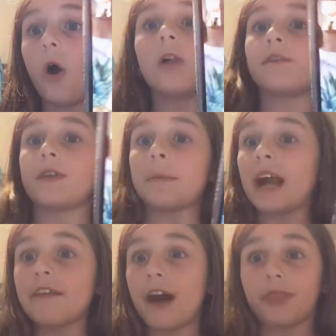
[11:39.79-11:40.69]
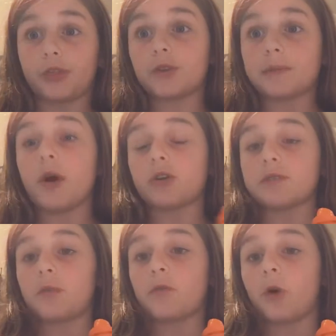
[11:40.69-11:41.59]
All of them. And I've had 3
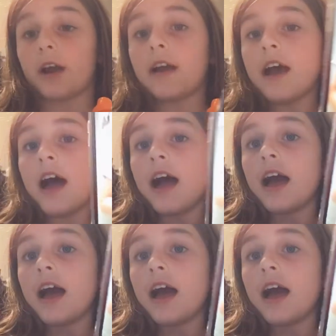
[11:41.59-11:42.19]
ponies before.